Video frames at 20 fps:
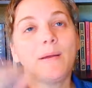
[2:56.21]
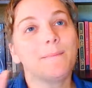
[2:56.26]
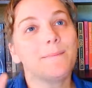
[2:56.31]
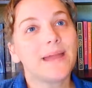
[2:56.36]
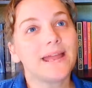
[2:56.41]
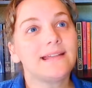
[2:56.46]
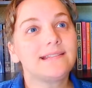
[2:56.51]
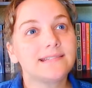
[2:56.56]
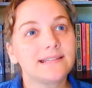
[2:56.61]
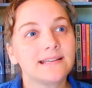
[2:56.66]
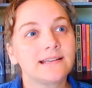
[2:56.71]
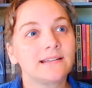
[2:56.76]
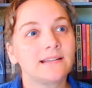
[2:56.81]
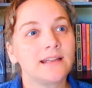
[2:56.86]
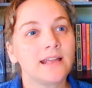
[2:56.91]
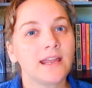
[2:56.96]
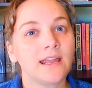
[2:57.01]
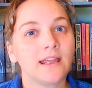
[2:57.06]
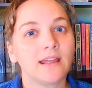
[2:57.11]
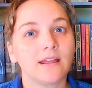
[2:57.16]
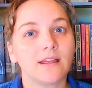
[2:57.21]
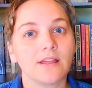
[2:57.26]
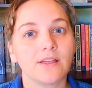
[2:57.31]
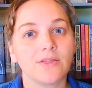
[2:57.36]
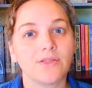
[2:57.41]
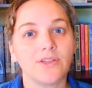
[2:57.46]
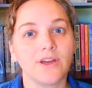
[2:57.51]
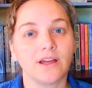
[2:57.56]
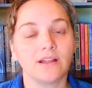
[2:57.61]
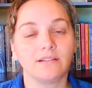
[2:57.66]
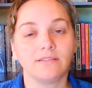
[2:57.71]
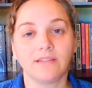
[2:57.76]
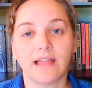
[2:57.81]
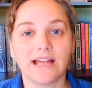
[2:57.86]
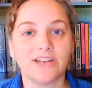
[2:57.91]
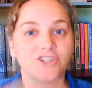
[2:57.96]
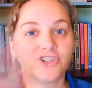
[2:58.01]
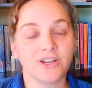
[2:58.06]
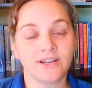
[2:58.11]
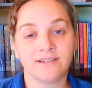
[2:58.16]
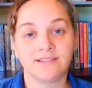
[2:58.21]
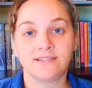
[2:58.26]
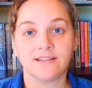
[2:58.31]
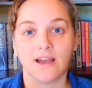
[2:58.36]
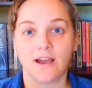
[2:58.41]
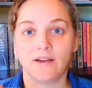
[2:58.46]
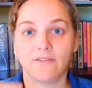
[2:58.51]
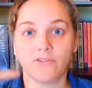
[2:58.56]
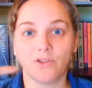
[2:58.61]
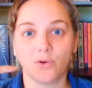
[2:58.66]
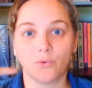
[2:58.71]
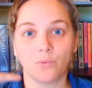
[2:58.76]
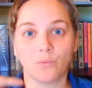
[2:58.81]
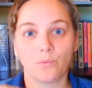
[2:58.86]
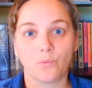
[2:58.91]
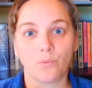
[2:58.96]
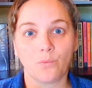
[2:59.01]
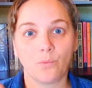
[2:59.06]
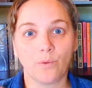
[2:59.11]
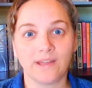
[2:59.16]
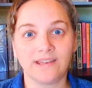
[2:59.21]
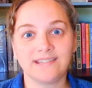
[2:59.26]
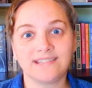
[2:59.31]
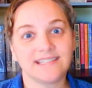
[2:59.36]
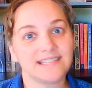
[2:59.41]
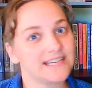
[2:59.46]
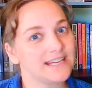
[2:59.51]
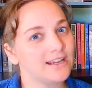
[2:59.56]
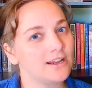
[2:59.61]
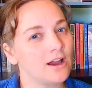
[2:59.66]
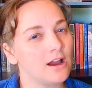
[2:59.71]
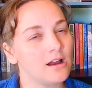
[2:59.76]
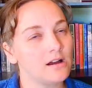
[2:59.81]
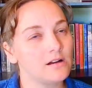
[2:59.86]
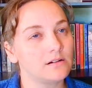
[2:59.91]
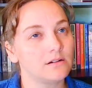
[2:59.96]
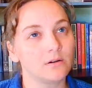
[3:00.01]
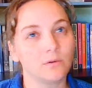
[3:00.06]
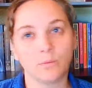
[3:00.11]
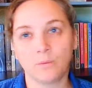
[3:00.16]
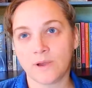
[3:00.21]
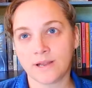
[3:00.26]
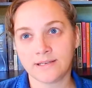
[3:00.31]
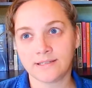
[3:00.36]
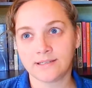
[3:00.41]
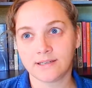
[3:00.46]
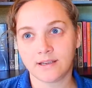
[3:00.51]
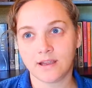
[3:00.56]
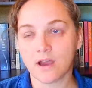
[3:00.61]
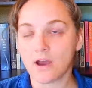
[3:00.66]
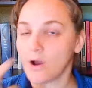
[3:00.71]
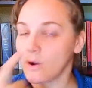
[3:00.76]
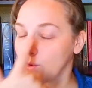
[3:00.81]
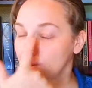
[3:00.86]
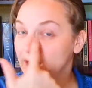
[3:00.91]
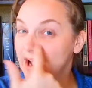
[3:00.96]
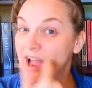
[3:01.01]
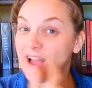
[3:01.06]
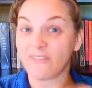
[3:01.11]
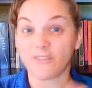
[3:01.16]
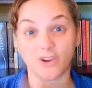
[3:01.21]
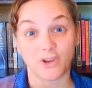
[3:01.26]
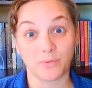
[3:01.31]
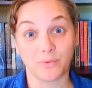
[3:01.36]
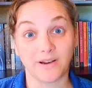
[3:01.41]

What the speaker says: basically the legend of the Wendigo or however you